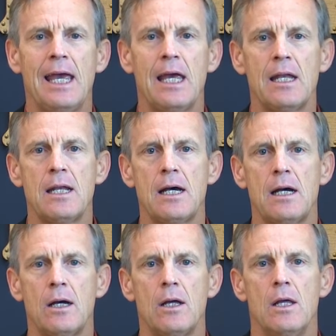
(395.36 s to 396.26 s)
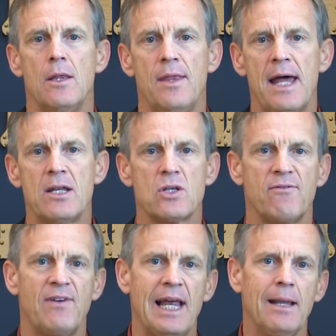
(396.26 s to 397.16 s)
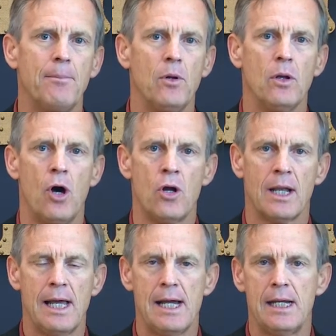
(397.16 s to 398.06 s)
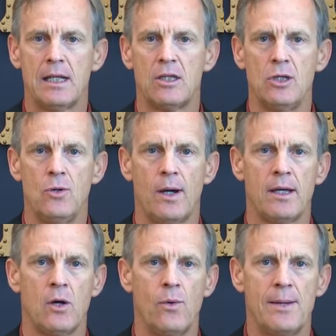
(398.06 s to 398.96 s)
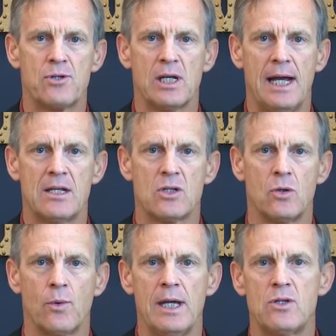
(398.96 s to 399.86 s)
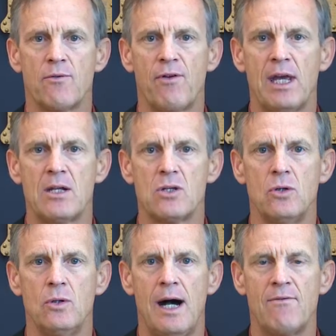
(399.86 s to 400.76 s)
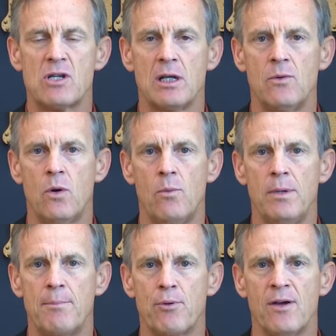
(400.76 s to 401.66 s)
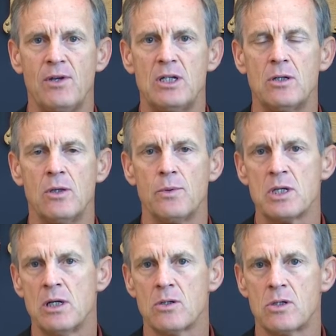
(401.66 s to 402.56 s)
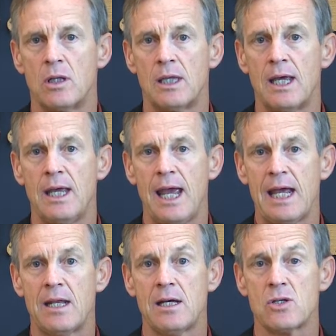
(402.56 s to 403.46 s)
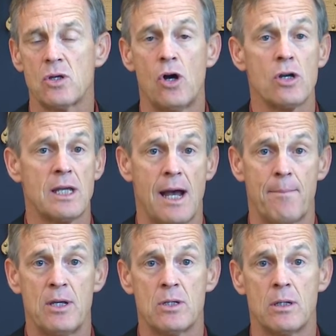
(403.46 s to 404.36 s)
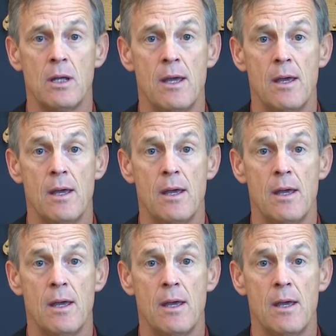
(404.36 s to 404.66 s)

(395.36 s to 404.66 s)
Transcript: And that is available online at the UIL website. So Ranger fans who obviously won't be privy to the results that they hand us hard copies and